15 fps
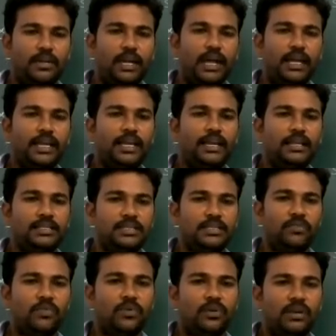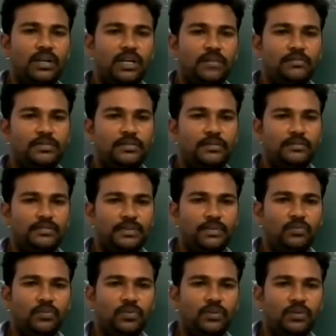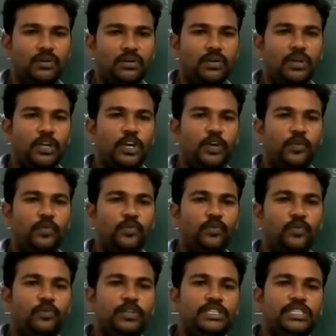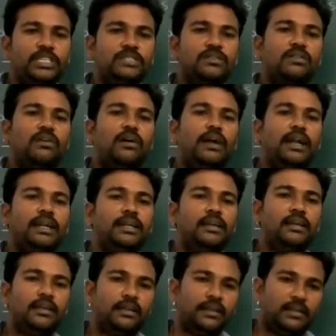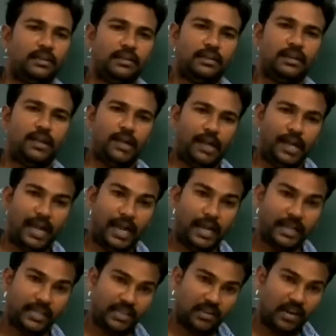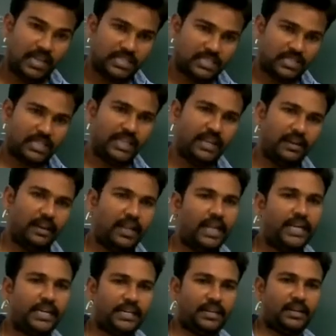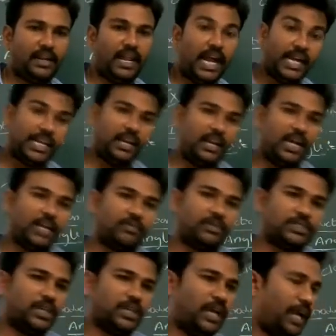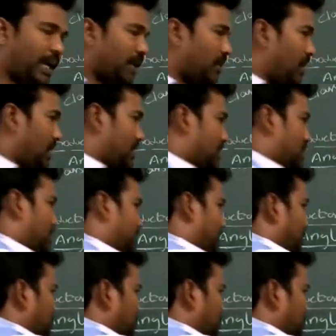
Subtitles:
Angle is a word comes from the word, which is called angulus in Latin language. Angulus.